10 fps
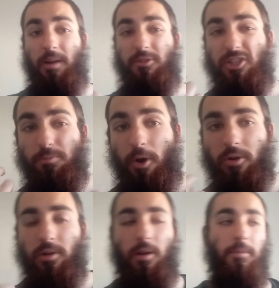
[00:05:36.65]

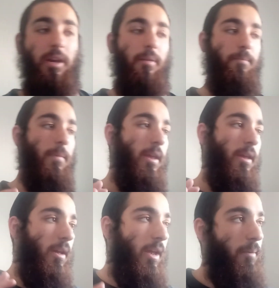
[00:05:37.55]
smarter, I become
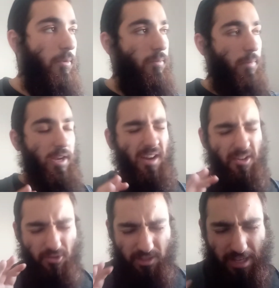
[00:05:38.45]
able, my
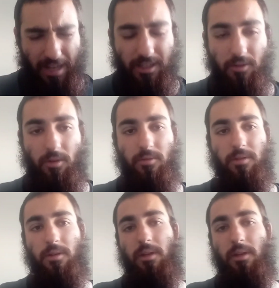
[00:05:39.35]
understanding grows.